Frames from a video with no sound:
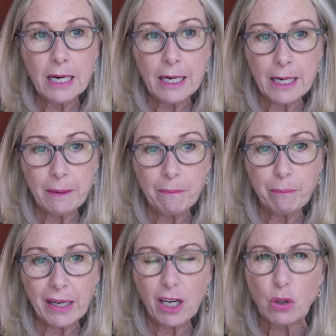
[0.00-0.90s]
Um,
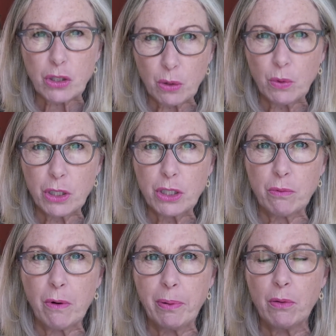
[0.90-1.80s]
but I also wanted to
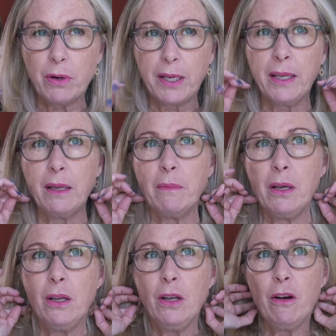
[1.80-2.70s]
report
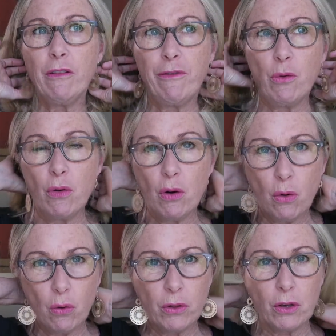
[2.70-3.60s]
him for
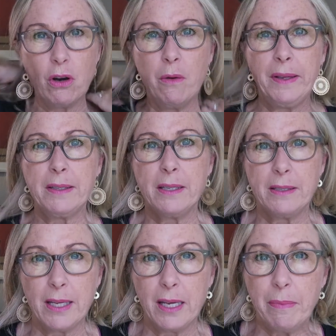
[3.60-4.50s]
all the comments he
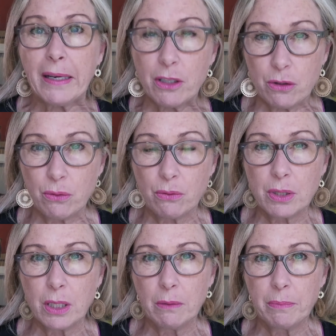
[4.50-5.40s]
said about his
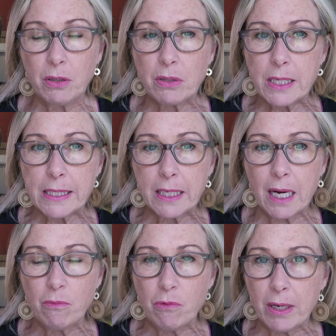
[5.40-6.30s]
daughter, because I said,
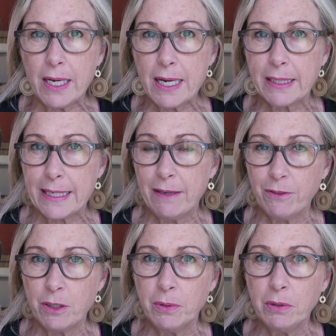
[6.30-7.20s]
I'm really
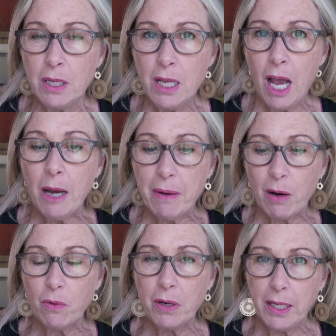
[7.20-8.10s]
uncomfortable
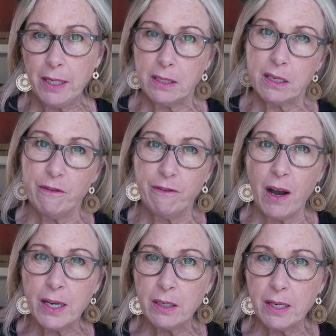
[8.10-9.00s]
about what he has
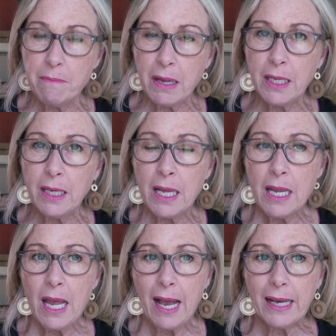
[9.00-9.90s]
confided in me,
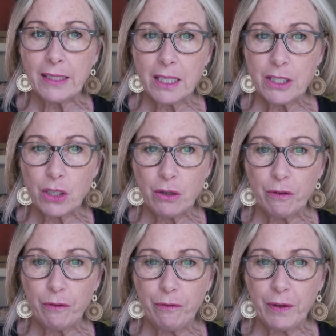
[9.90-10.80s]
and I
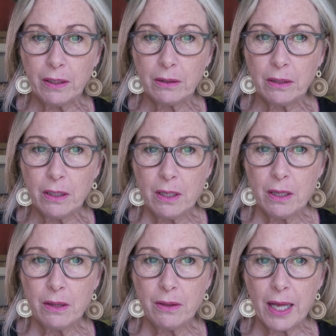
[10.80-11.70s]
don't feel
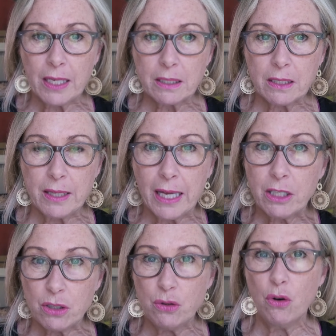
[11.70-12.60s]
that that
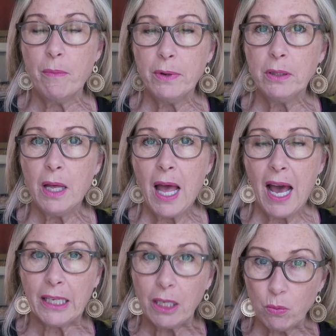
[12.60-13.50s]
is normal,
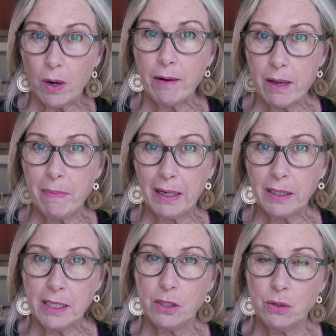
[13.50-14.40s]
and I worry
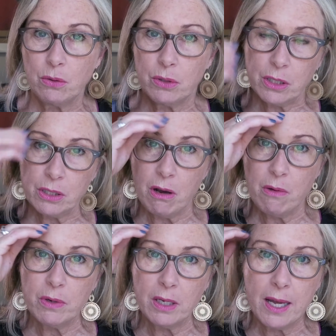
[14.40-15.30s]
about his daughter. So I
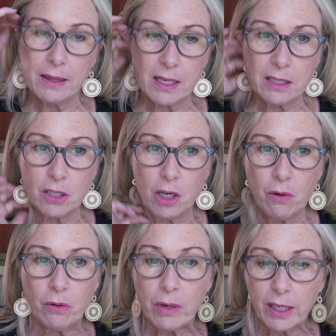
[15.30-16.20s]
would like that to go
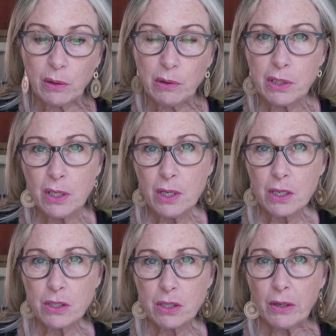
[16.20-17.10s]
on record
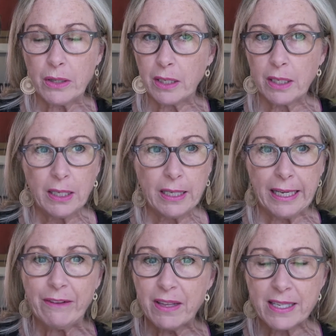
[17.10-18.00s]
so that
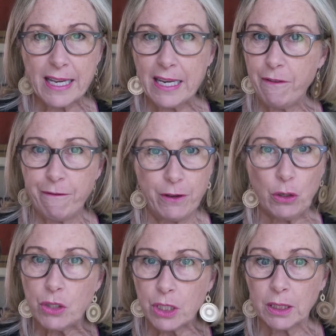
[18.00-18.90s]
if there's any
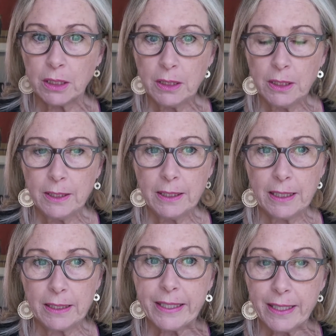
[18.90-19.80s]
future
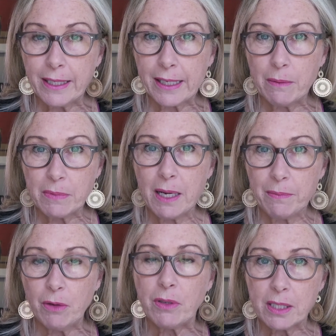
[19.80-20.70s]
uh, thing that comes
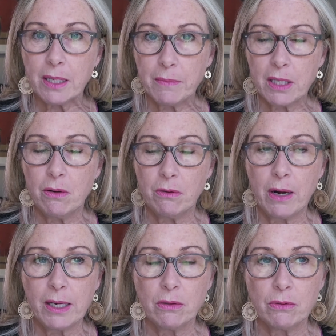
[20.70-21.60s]
up, there is something on
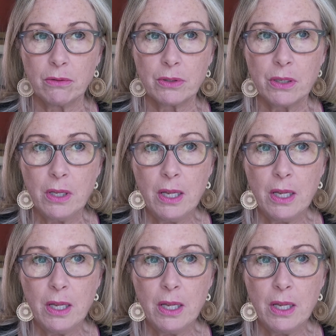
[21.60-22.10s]
record.